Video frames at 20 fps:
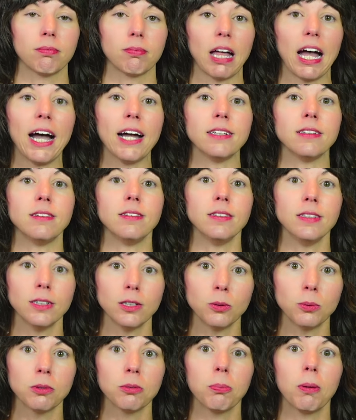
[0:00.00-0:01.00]
I
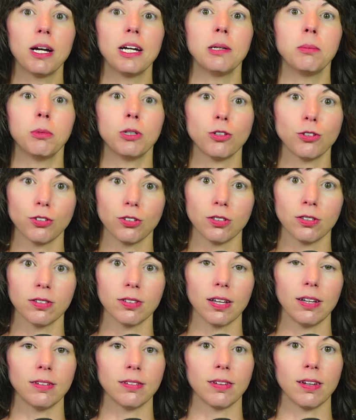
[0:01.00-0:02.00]
deal with my
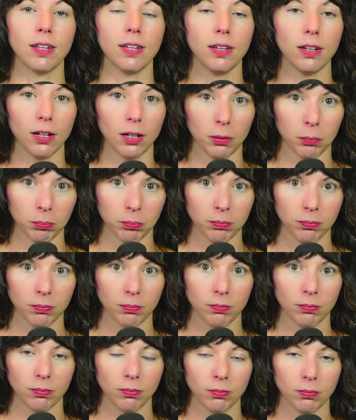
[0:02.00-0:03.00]
emotions as they come
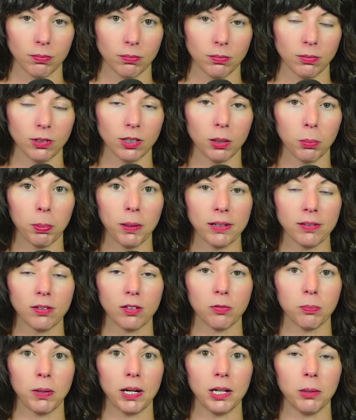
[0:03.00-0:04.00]
to the best
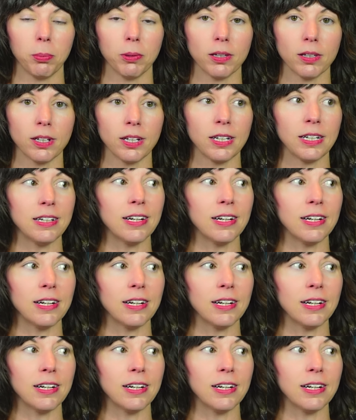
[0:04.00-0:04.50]
of my ability.